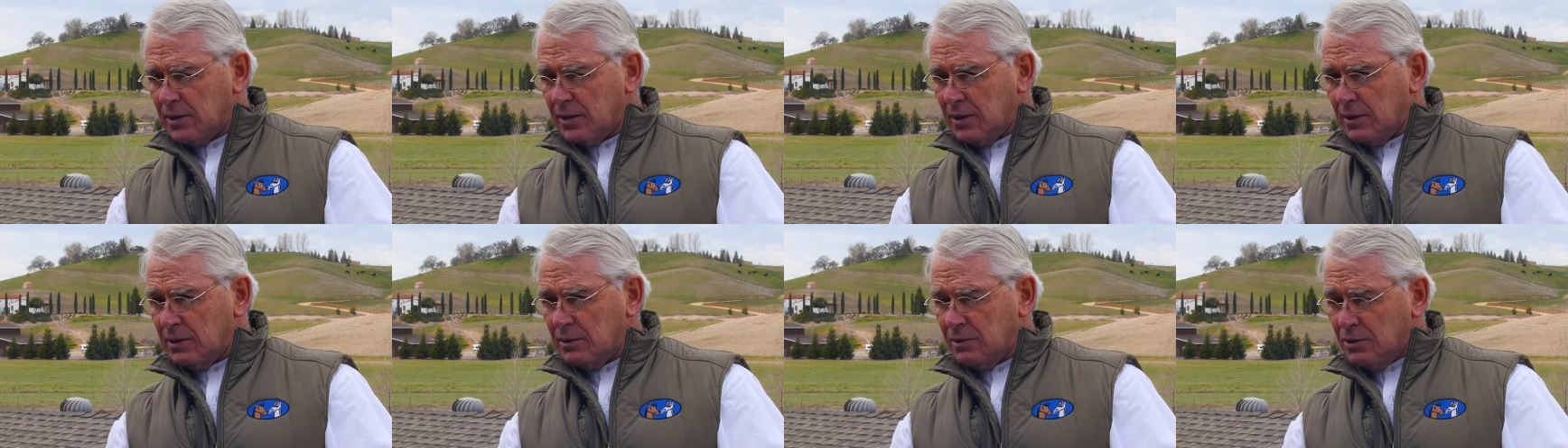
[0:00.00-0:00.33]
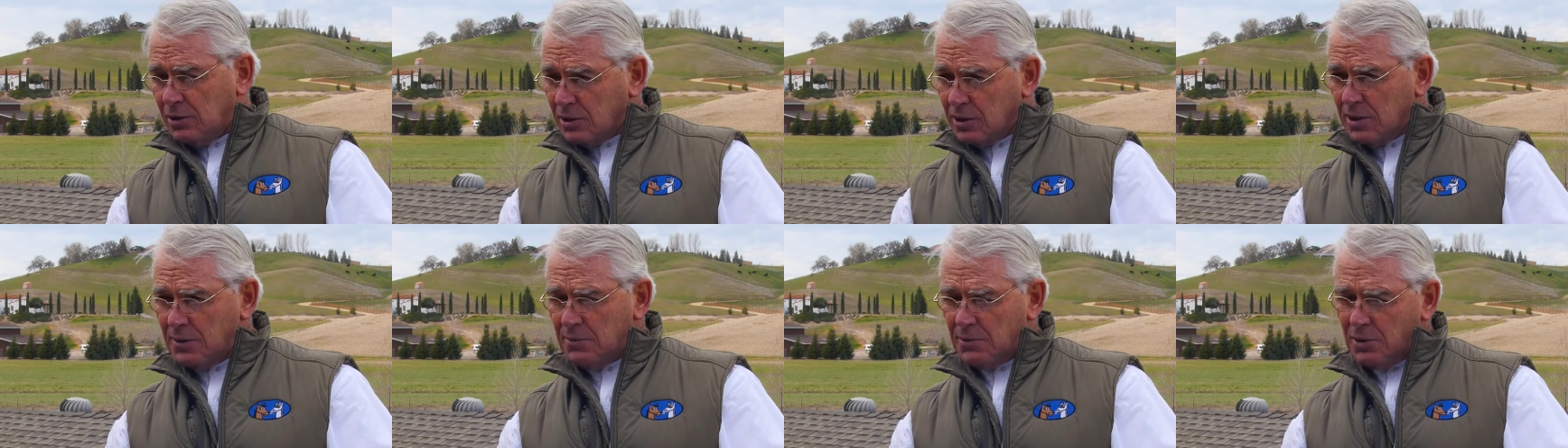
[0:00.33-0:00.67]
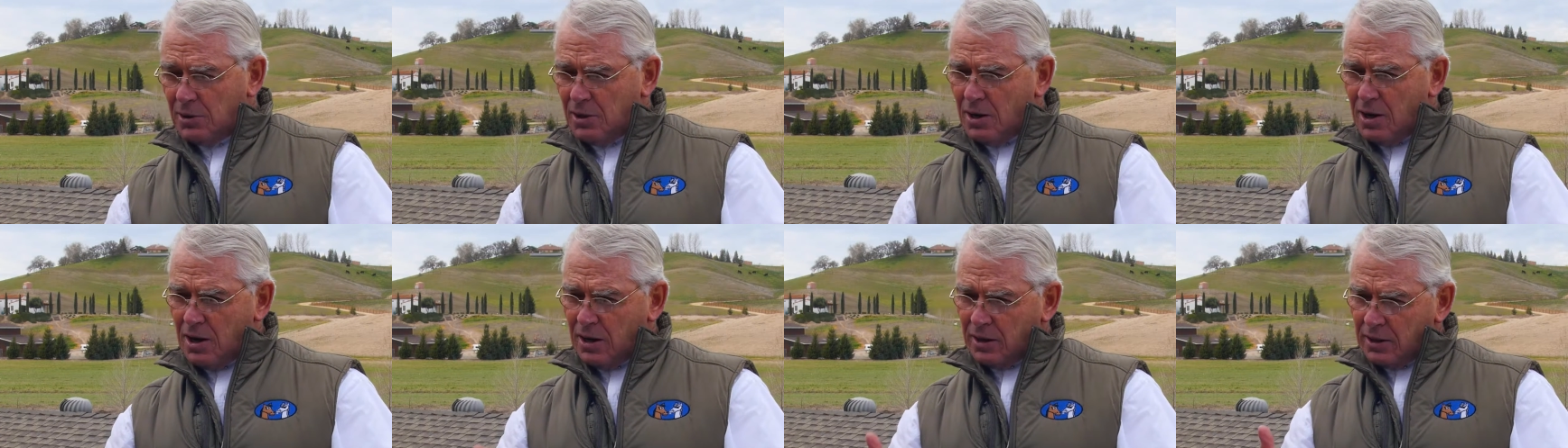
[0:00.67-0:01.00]
and you come
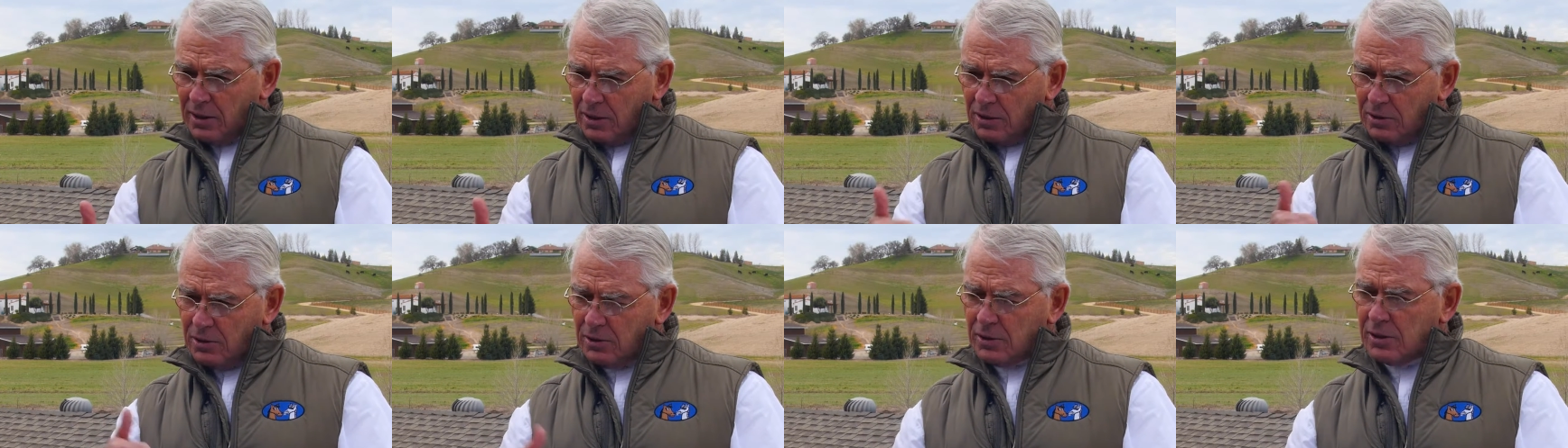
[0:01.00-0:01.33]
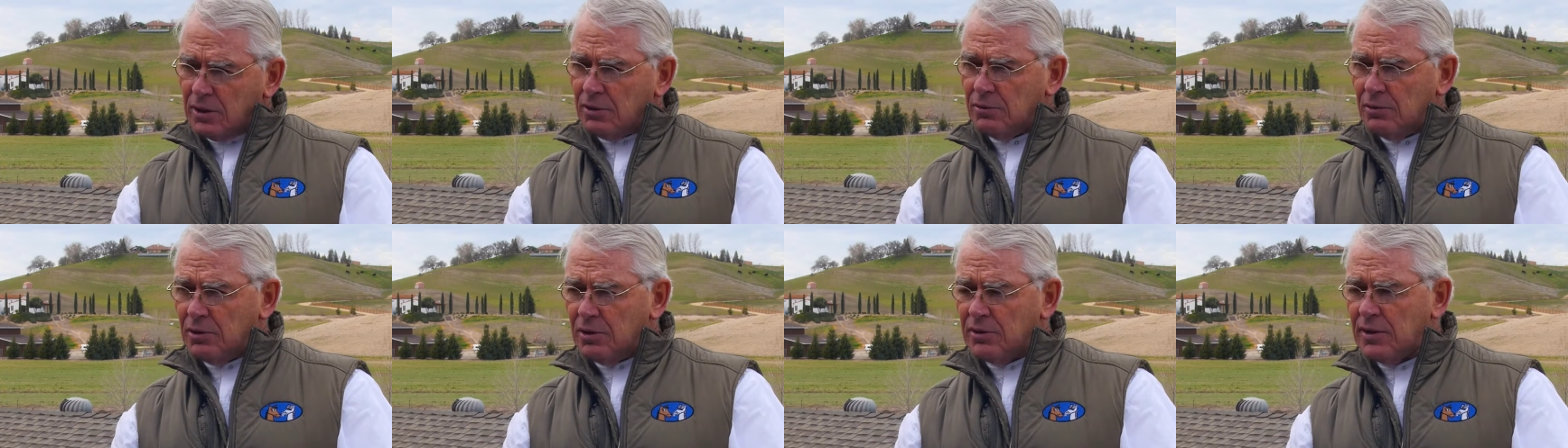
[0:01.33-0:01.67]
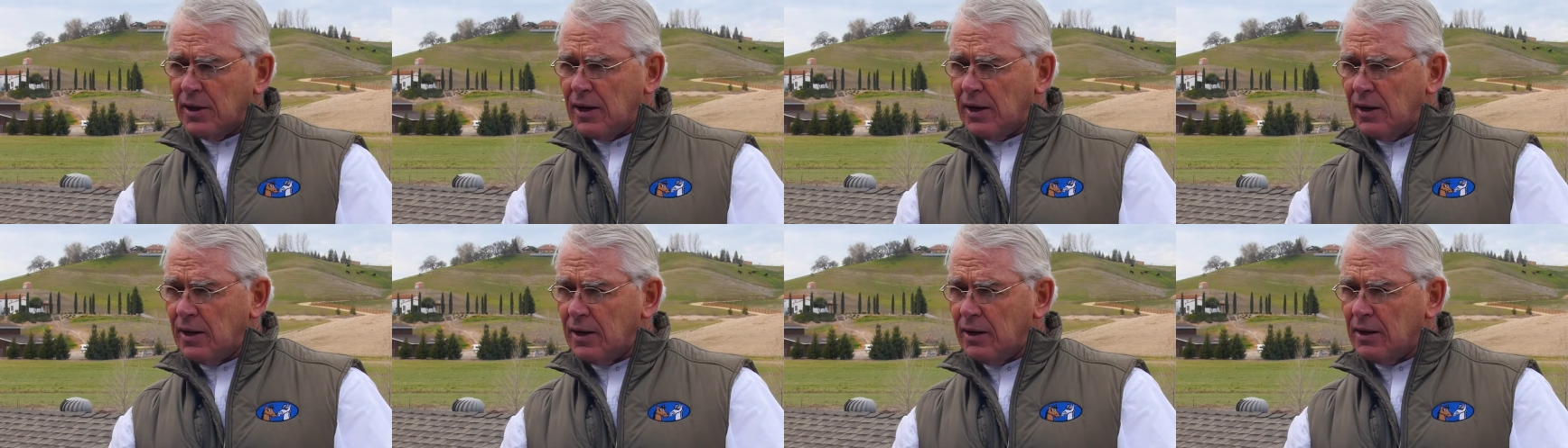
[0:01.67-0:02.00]
along and you get rid of
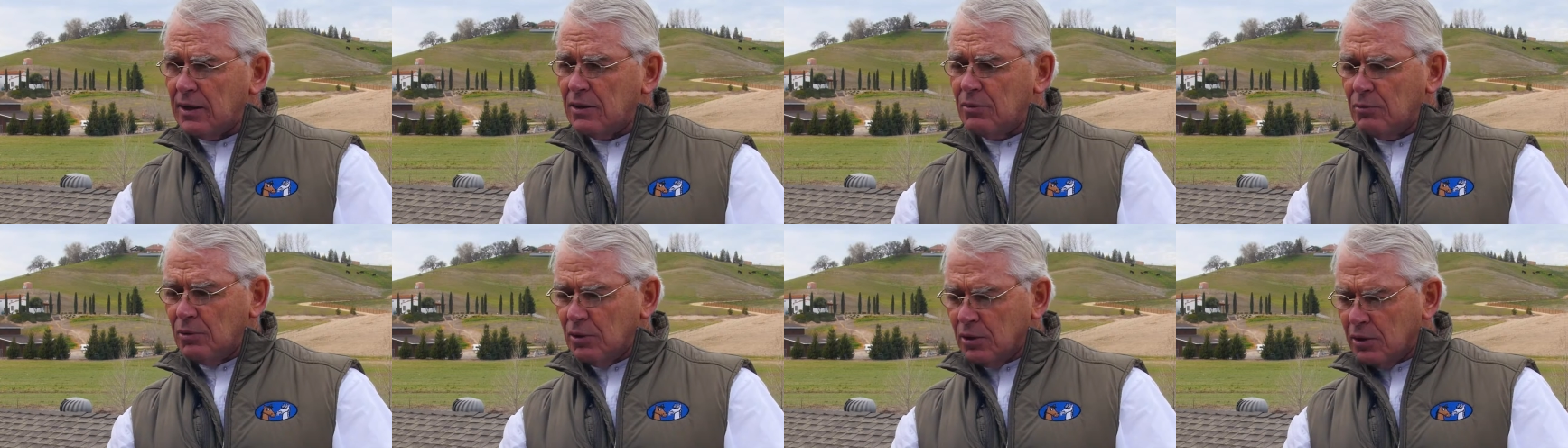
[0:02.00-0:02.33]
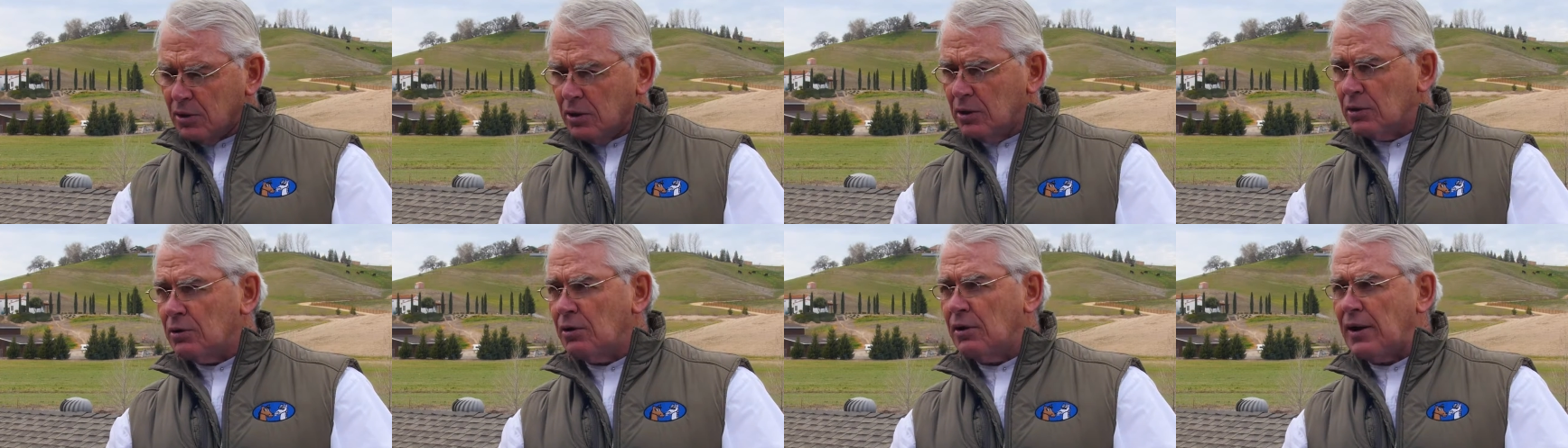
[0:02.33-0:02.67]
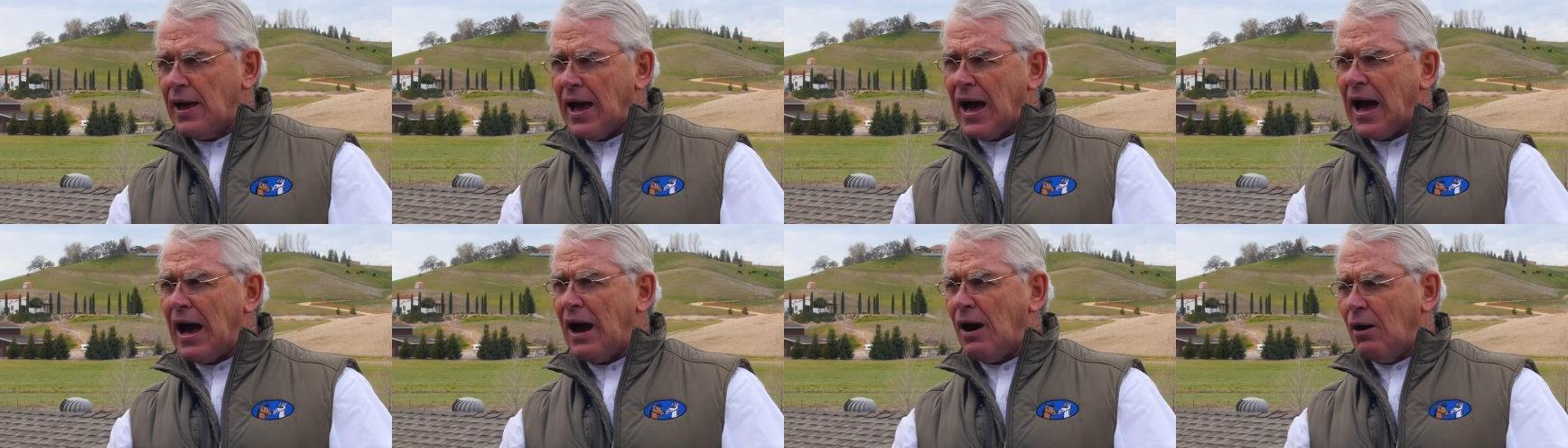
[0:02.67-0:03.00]
that headache? Well, you're going to learn
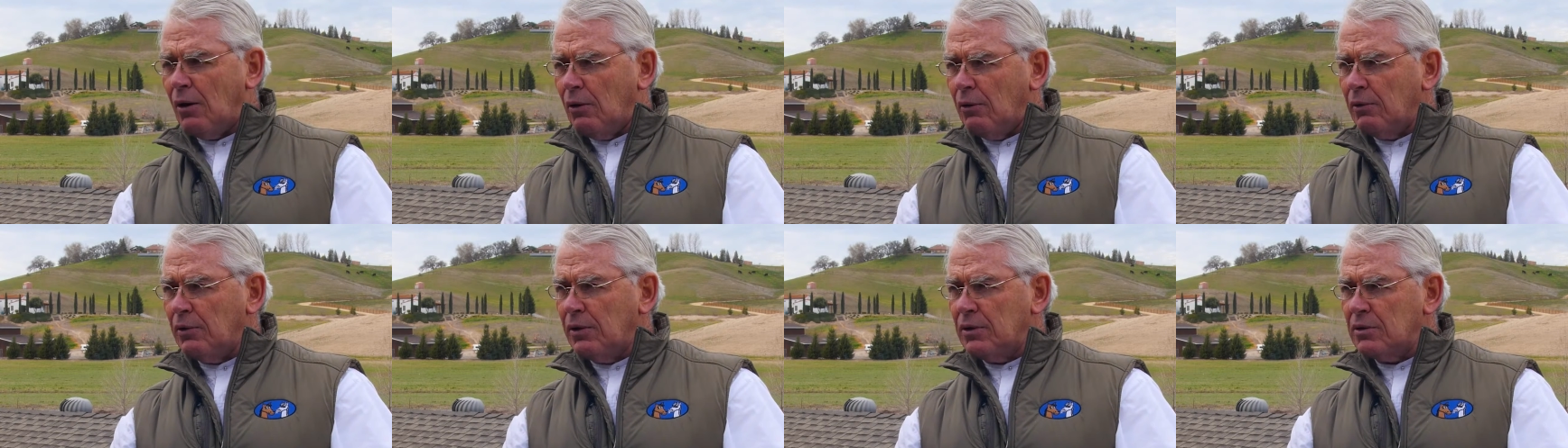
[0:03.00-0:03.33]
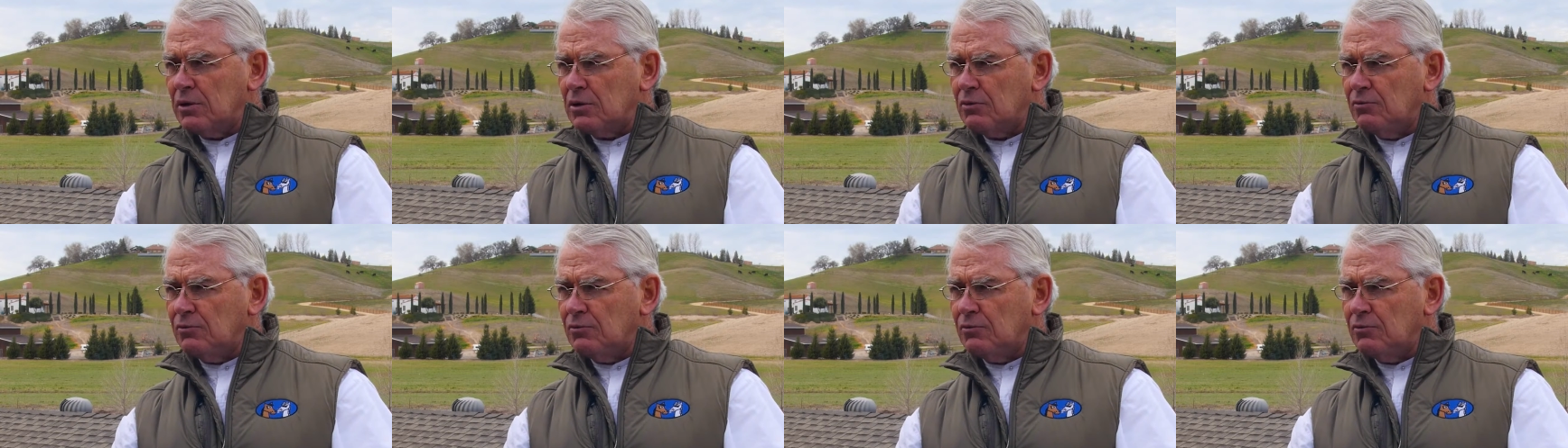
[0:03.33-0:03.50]
how in this